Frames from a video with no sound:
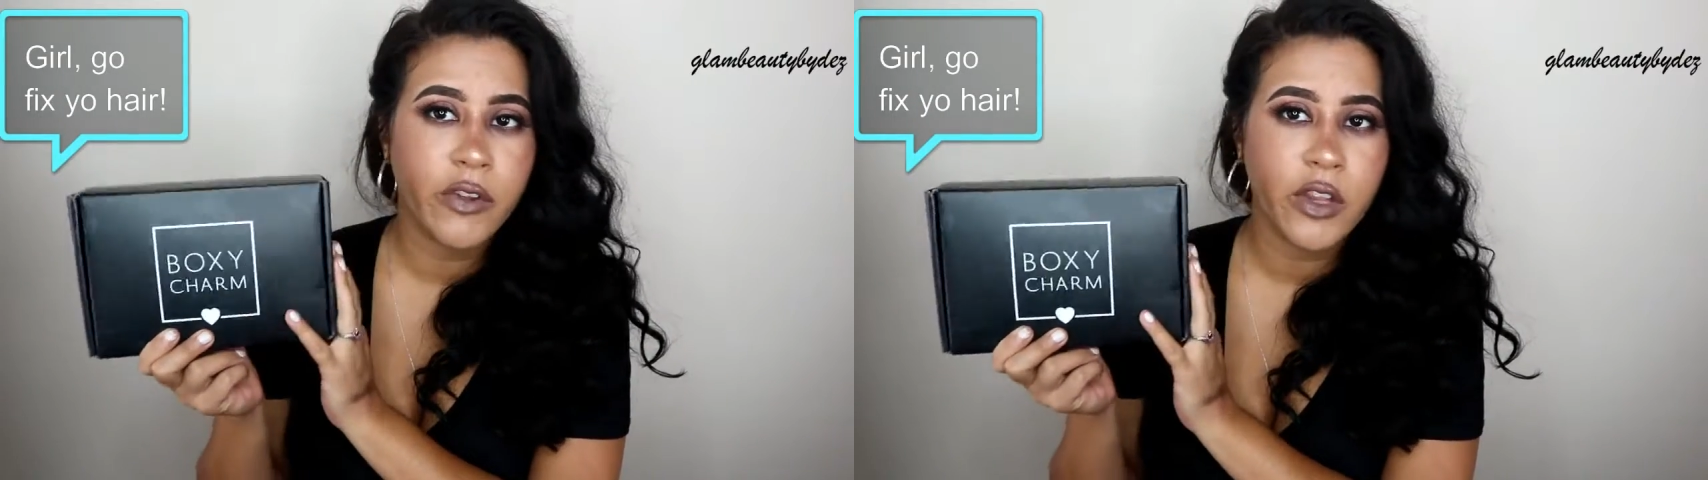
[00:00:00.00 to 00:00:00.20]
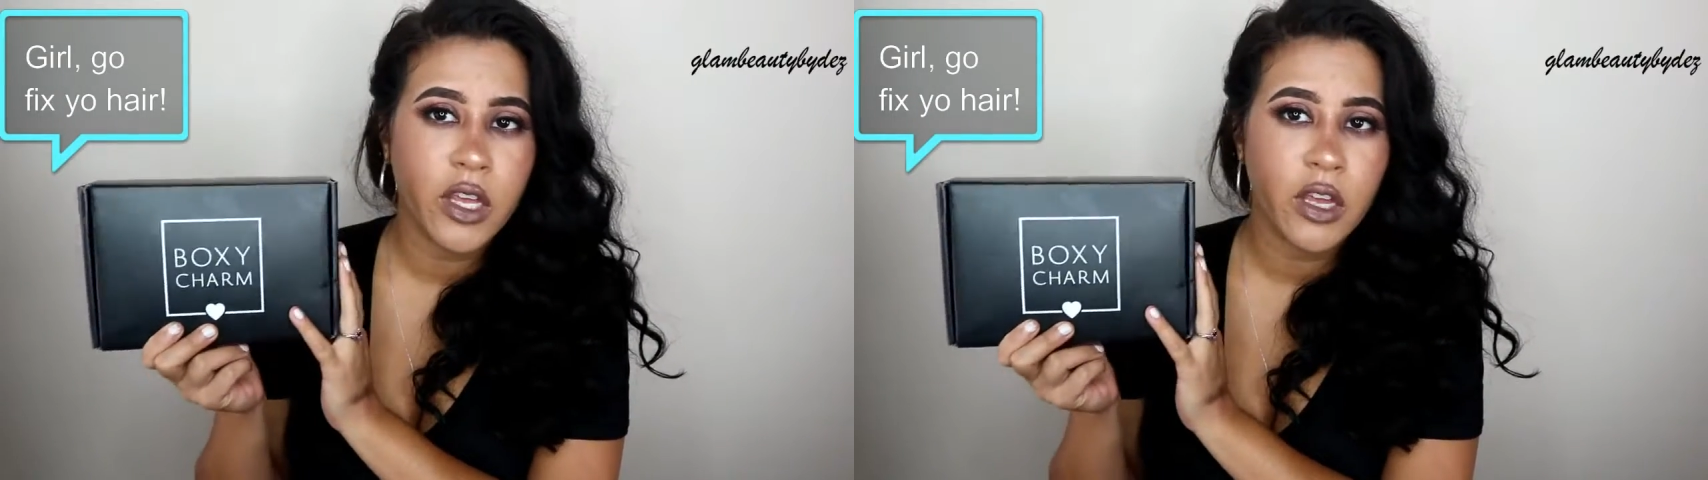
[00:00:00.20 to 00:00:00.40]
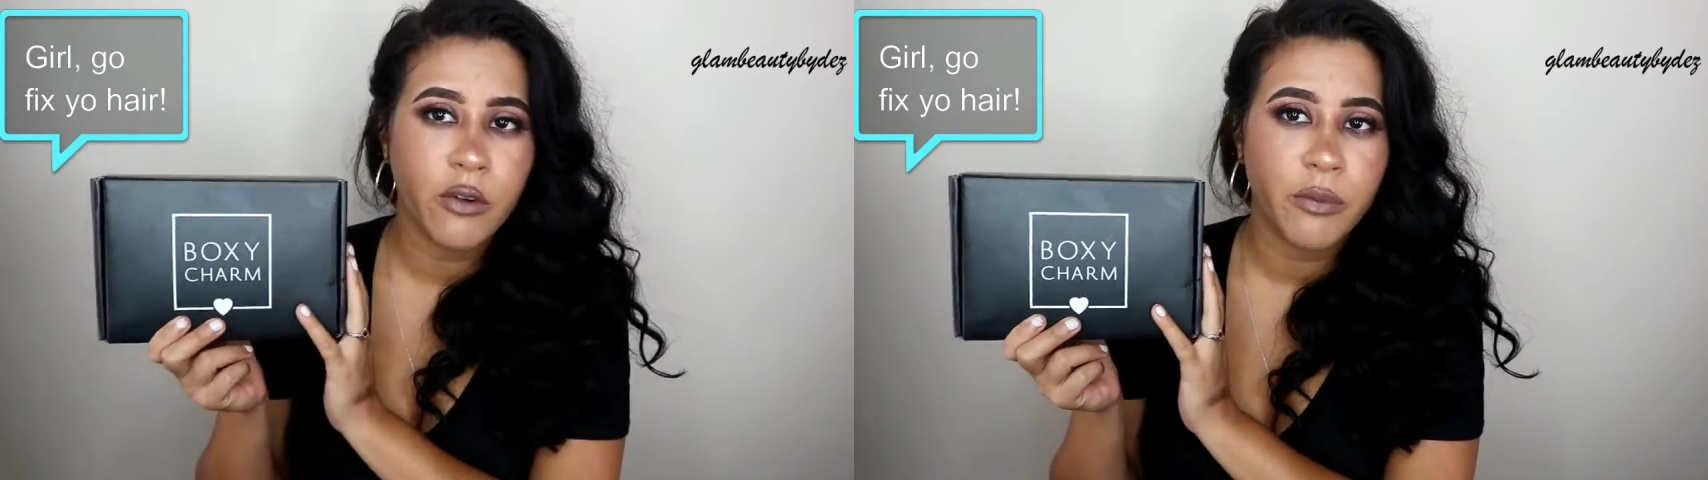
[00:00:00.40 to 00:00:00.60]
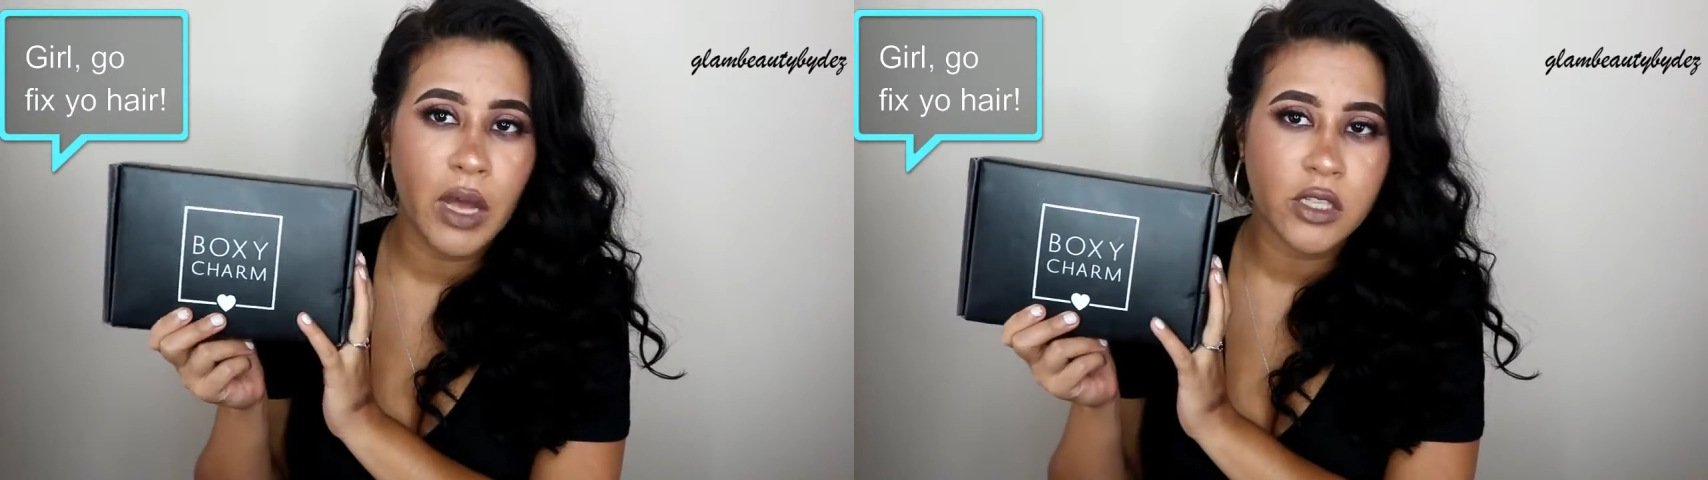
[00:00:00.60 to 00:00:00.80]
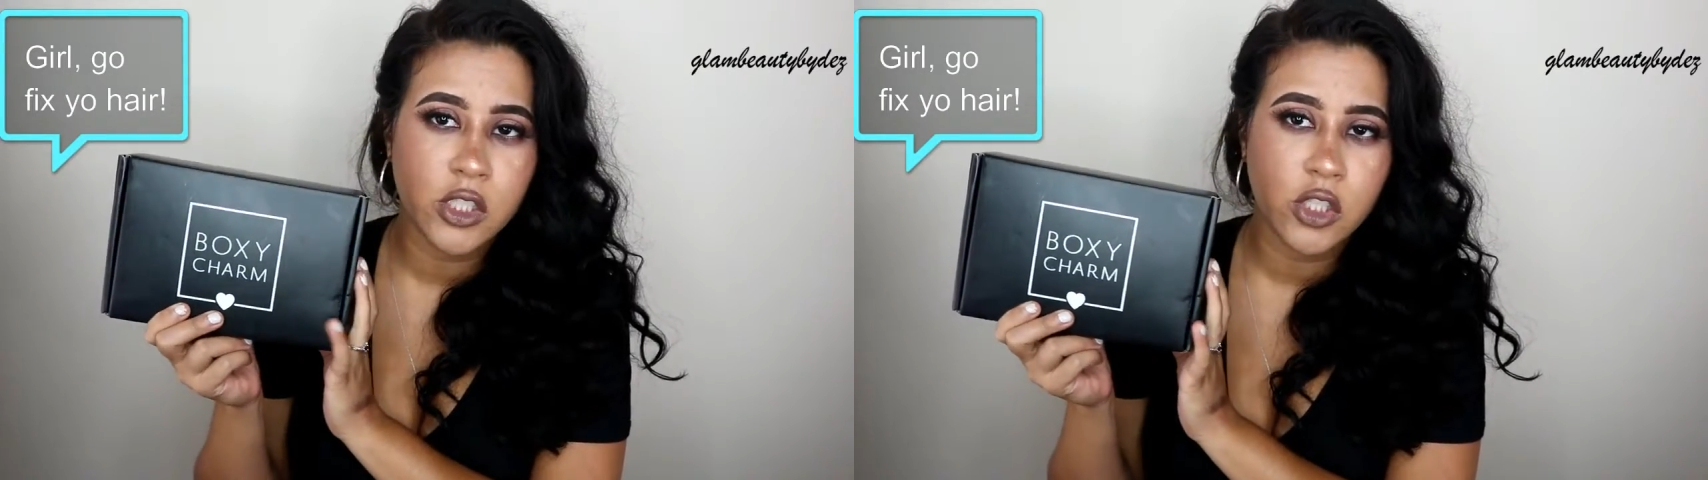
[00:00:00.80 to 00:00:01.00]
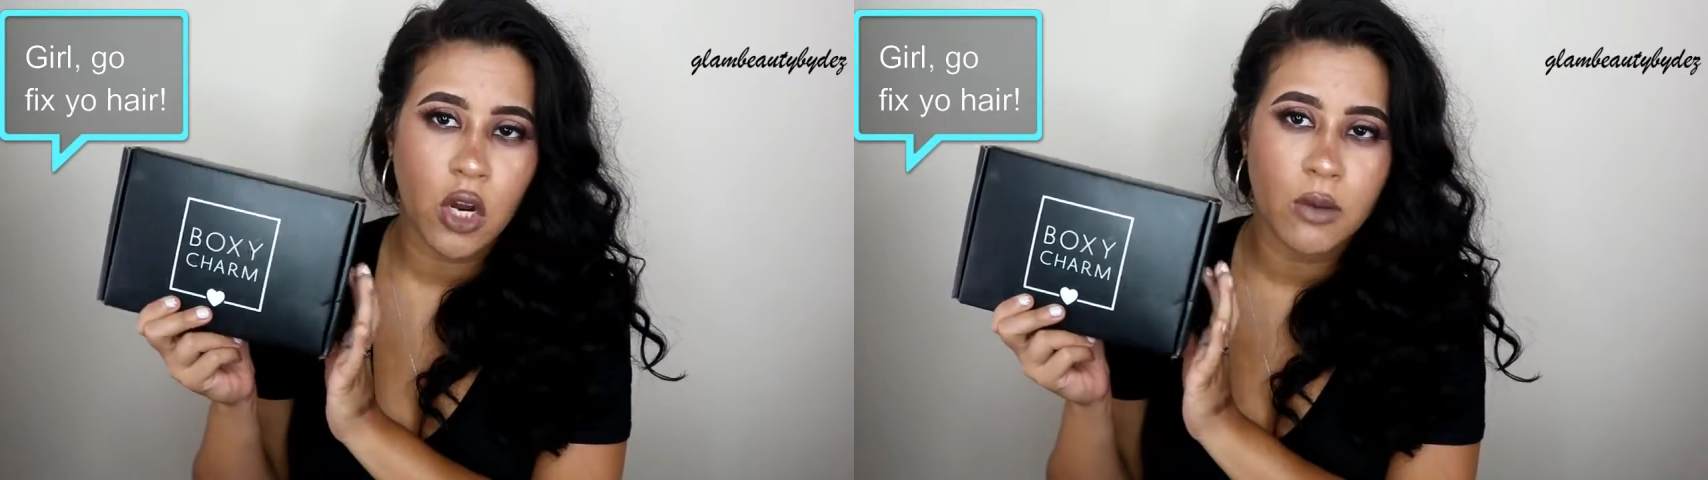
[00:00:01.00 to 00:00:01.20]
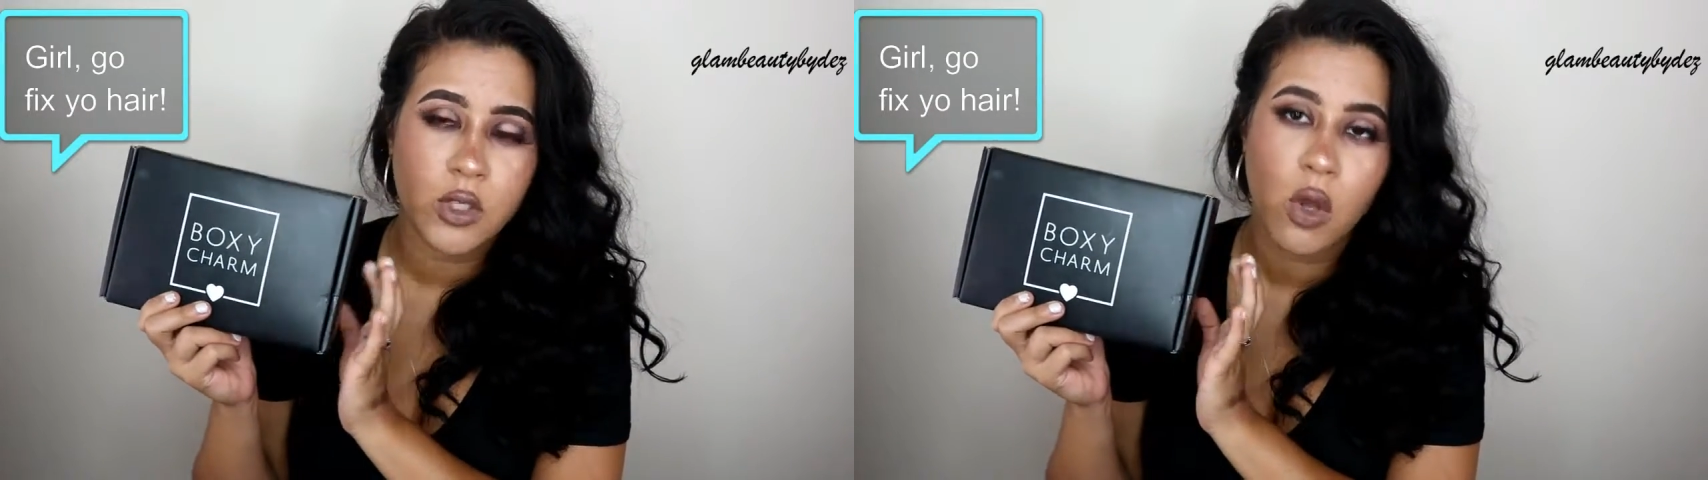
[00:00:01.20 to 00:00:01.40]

affiliate of Boxycharm,